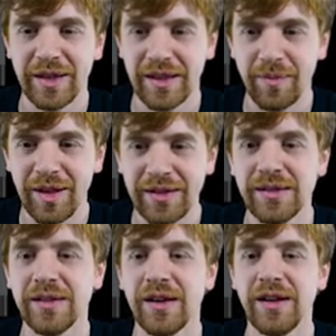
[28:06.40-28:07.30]

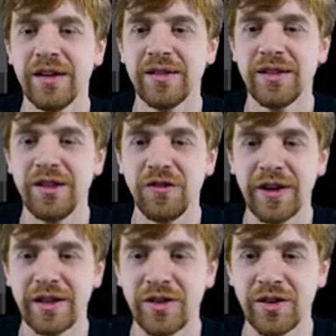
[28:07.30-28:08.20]
tablet, and if
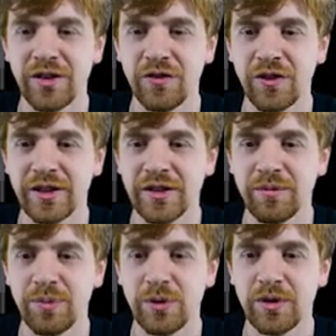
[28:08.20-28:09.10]
I turn, for
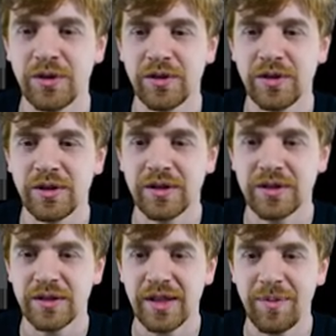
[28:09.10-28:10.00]
example,
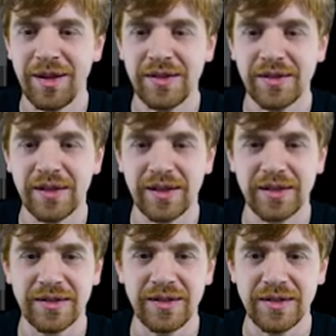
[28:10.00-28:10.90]
the tablet
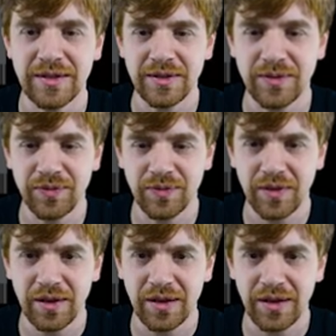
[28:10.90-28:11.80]
like this,
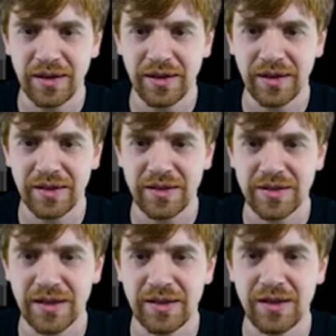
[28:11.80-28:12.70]
I can
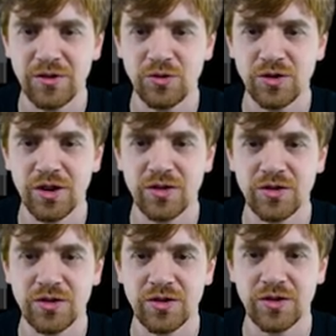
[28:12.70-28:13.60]
decide to turn
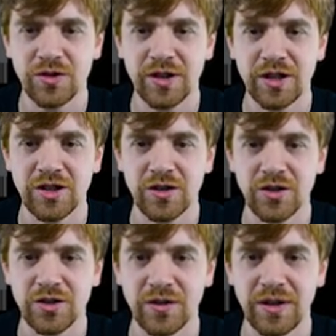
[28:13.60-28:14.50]
the rotation of
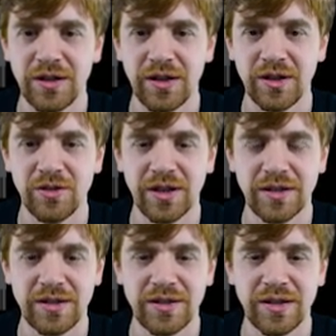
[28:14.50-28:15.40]
the screen, and you
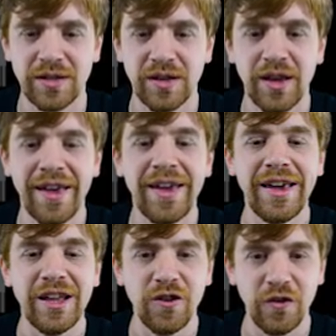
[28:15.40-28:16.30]
can see that
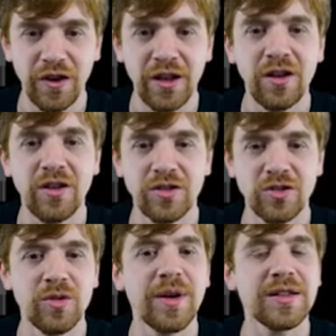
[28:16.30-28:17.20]
it fills
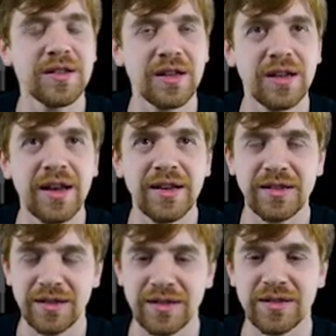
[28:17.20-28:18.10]
also my screen like
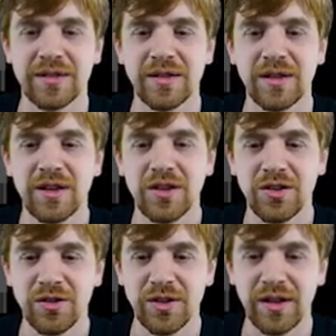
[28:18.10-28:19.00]
this.
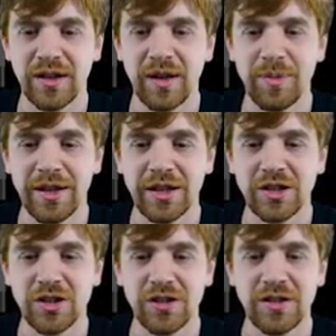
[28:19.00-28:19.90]
So the
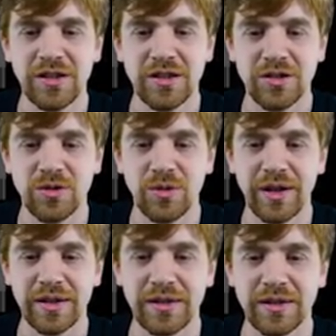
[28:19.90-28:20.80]
application, it's
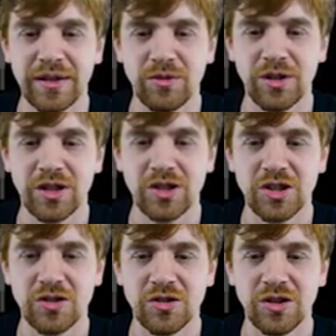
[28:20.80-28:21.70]
quite, and we can
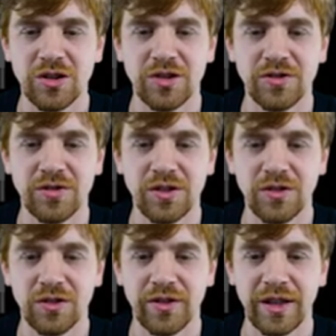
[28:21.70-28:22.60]
change a lot of
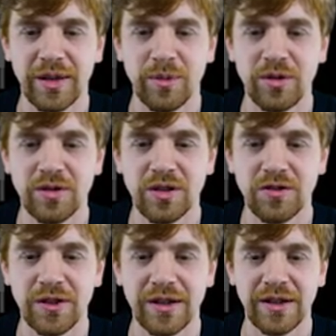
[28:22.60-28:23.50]
different variables and
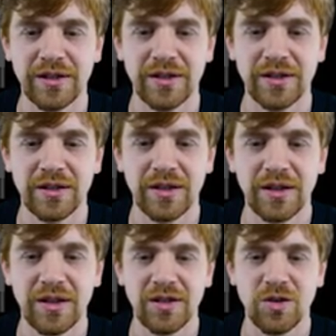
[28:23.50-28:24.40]
things like this.
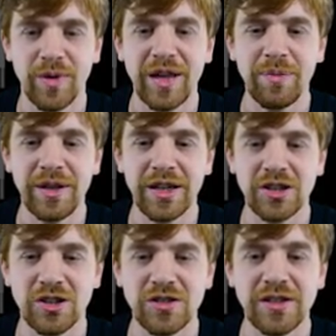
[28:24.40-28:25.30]
So my
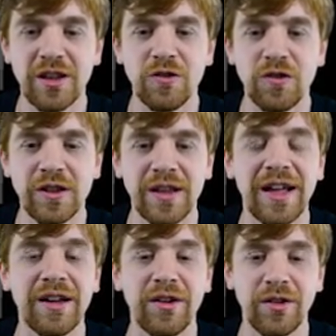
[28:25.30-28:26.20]
applications can fit
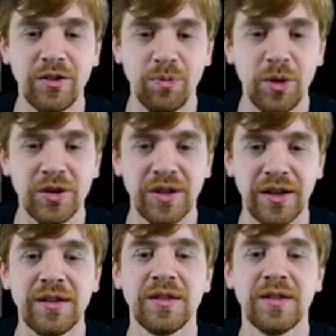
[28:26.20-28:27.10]
a
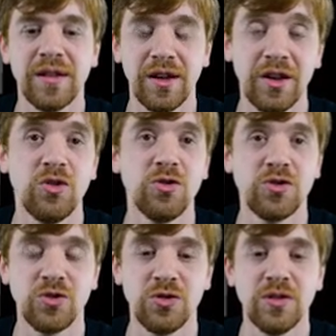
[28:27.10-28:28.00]
portrait and
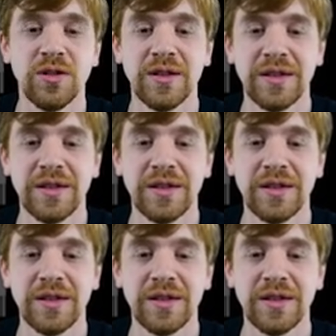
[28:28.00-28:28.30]
also